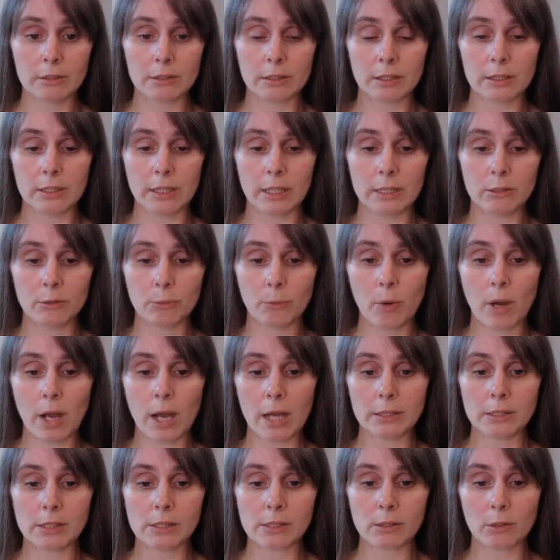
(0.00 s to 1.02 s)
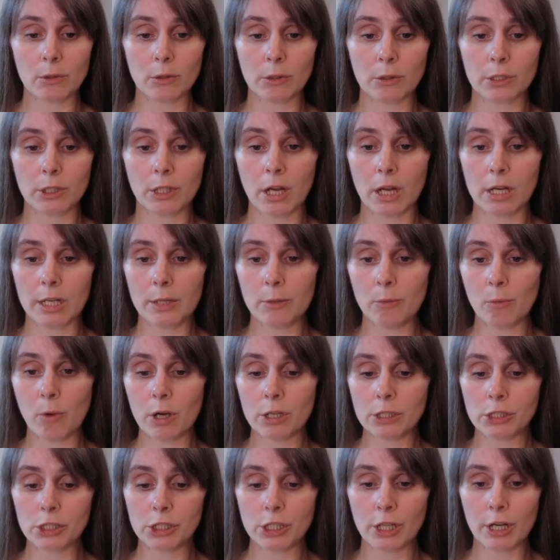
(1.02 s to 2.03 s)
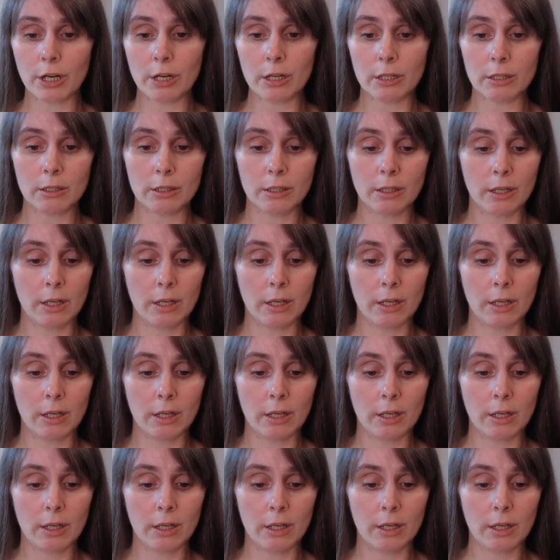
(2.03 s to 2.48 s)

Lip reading: The knit one is called Gully Washer,